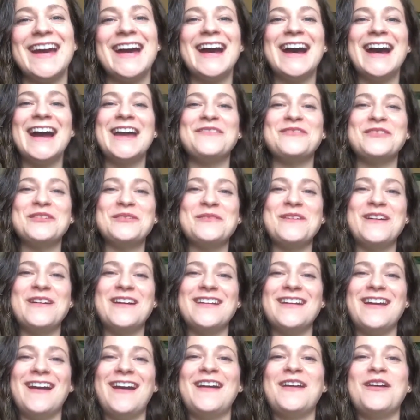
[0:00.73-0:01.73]
Hi
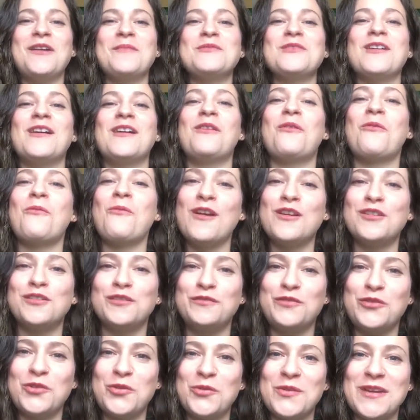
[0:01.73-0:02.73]
everyone, I hope you had a
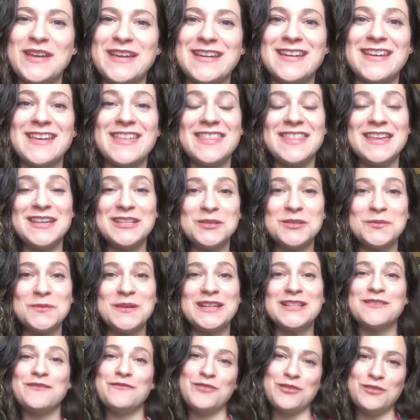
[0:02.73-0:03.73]
wonderful week. This
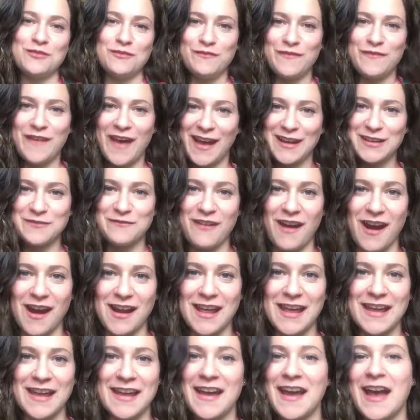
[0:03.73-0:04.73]
week's Food Fact
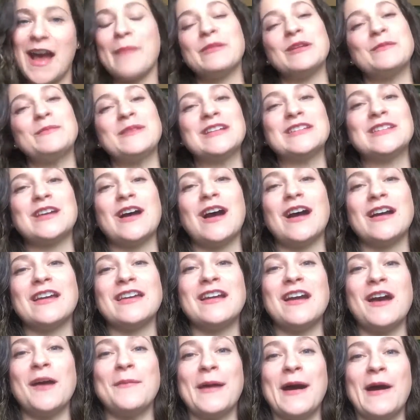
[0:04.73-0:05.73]
Friday, I'm going to be
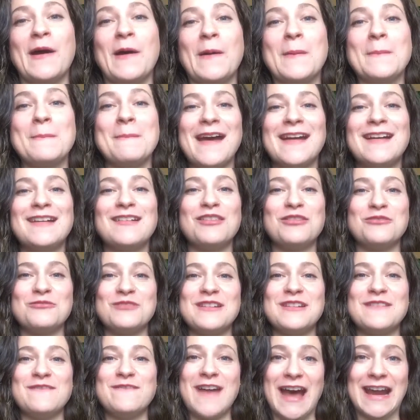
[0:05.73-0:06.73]
talking about
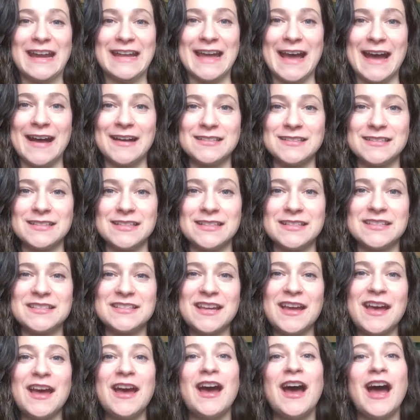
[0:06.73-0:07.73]
omega-3 fatty acids.
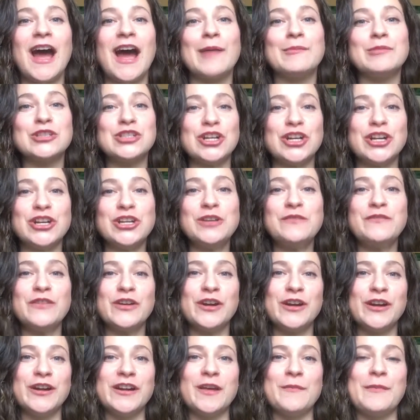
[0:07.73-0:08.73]
I'm sure you've
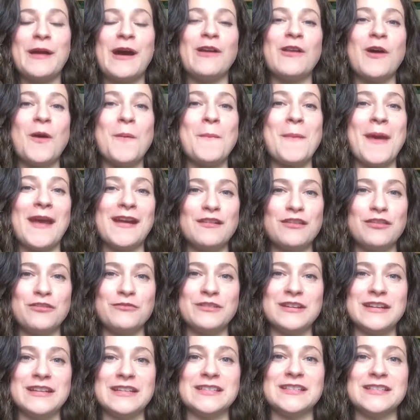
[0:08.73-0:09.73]
heard about
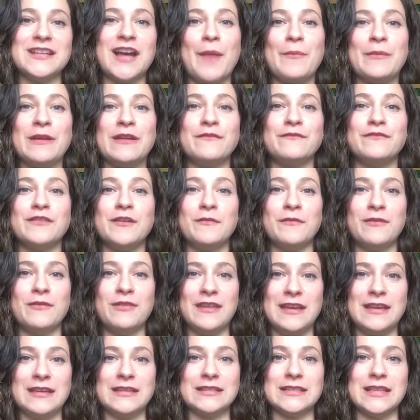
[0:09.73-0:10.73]
omega-3s coming from
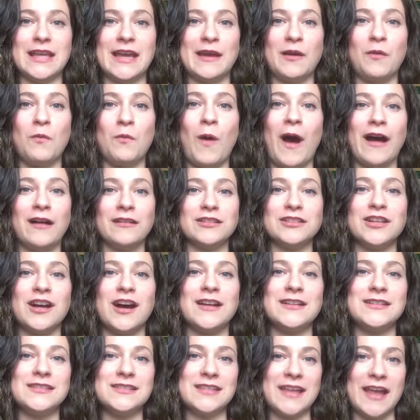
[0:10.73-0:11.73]
things like
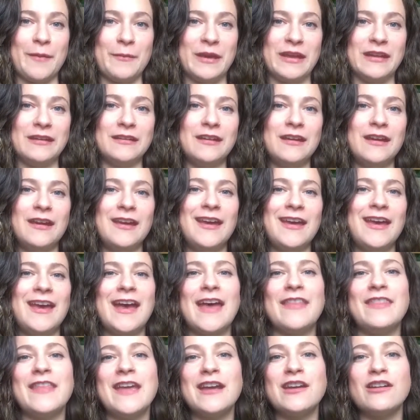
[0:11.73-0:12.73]
wild-caught salmon,
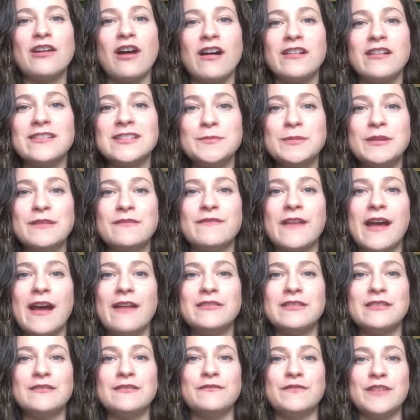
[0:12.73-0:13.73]
and they can also be
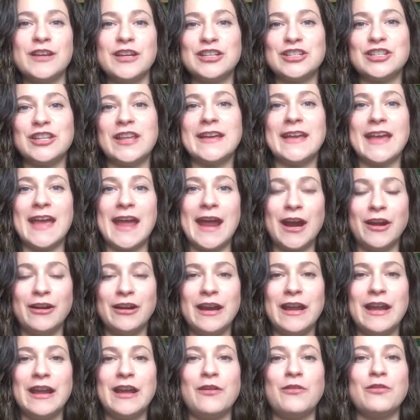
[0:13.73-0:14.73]
found in fish like
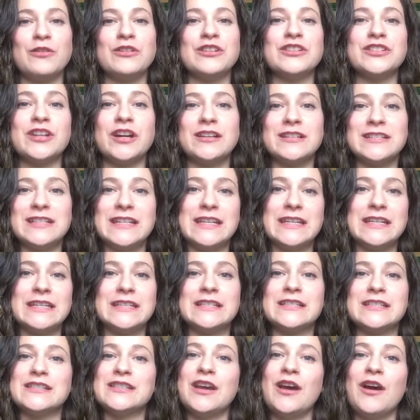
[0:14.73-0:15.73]
herring or
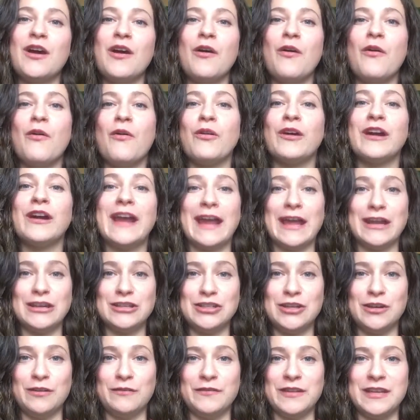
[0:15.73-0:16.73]
sardines or
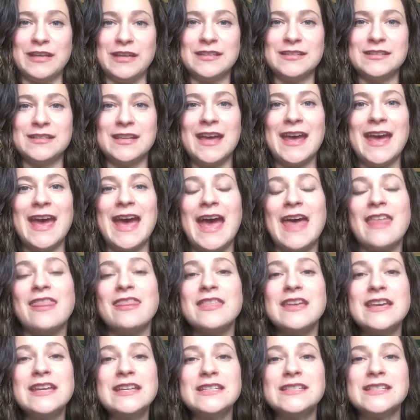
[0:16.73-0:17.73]
anchovies.
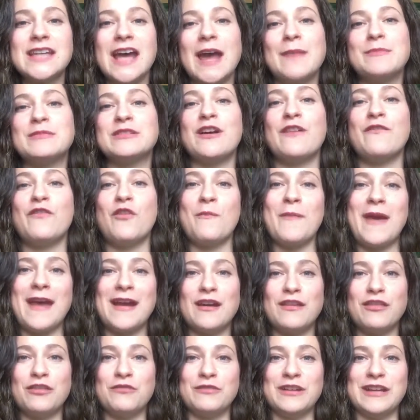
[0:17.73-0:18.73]
And these types of
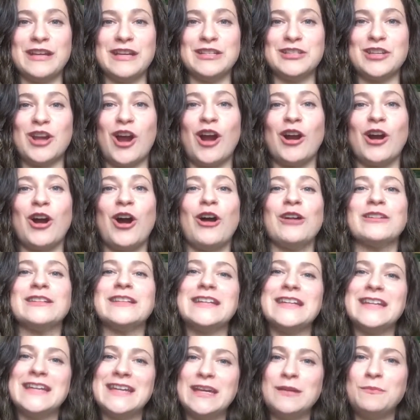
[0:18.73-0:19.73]
omega-3s are called
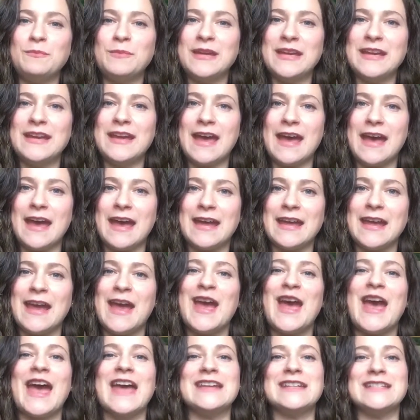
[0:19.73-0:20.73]
EPA
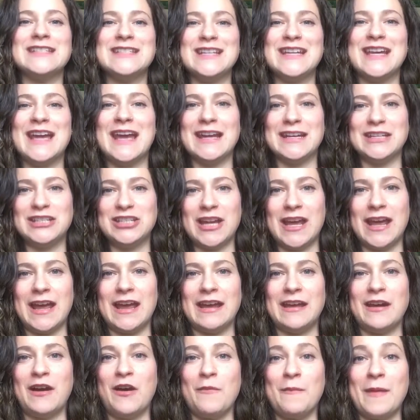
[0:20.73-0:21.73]
and
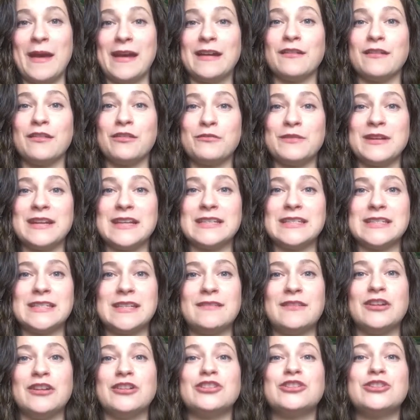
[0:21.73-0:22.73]
DHA omega-3s.
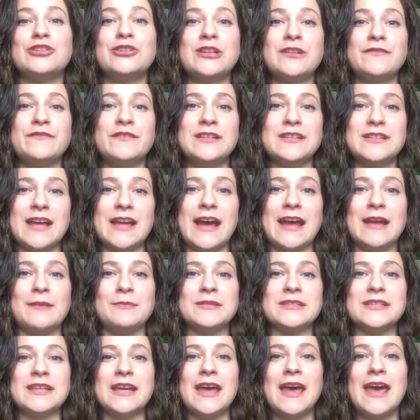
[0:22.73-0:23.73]
They're two different
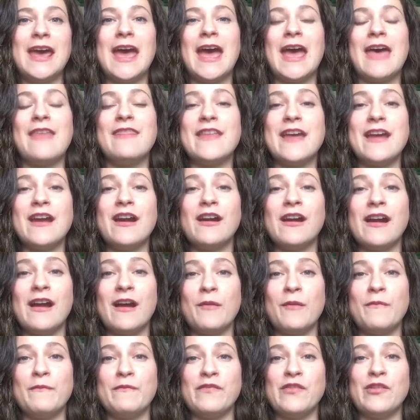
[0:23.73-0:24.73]
types, and they are
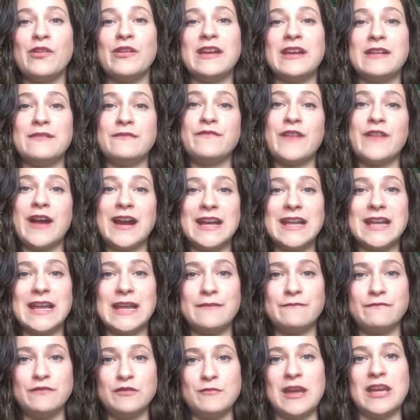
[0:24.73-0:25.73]
helpful in fighting
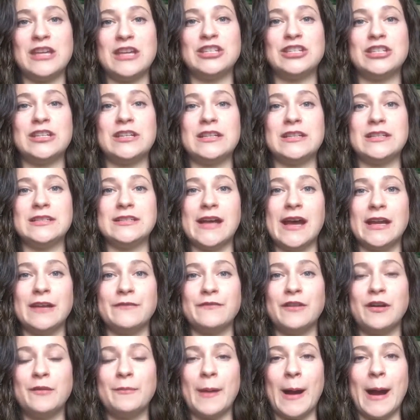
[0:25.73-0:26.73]
inflammation inside
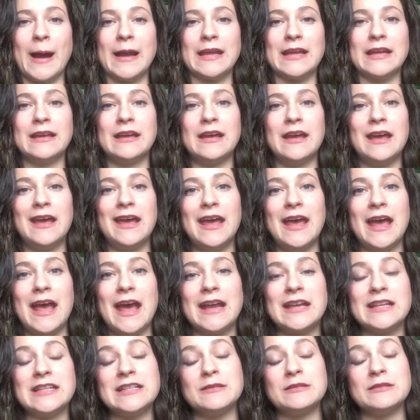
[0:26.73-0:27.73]
of our body.
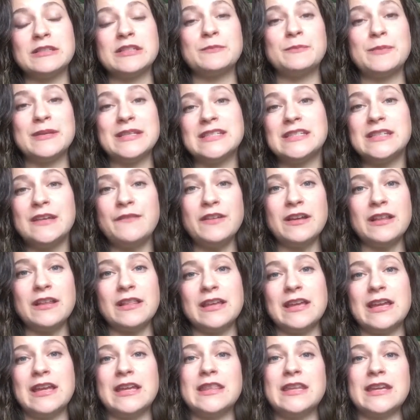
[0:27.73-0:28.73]
And
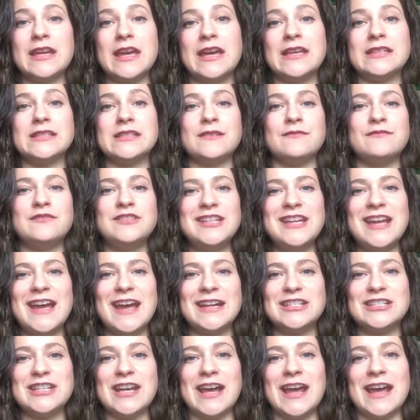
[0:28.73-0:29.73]
specifically in the case of
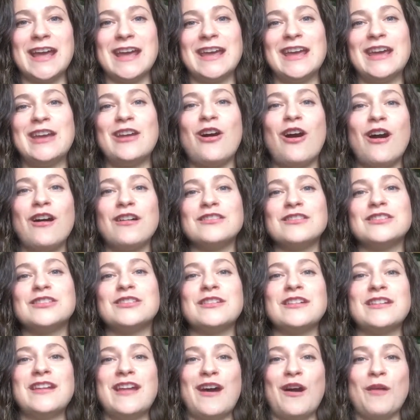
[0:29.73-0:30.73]
DHA, it also
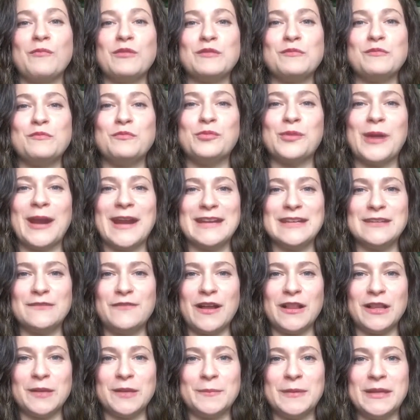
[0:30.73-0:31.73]
can help with brain
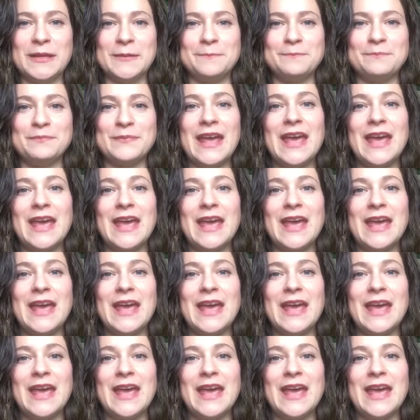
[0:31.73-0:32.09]
development.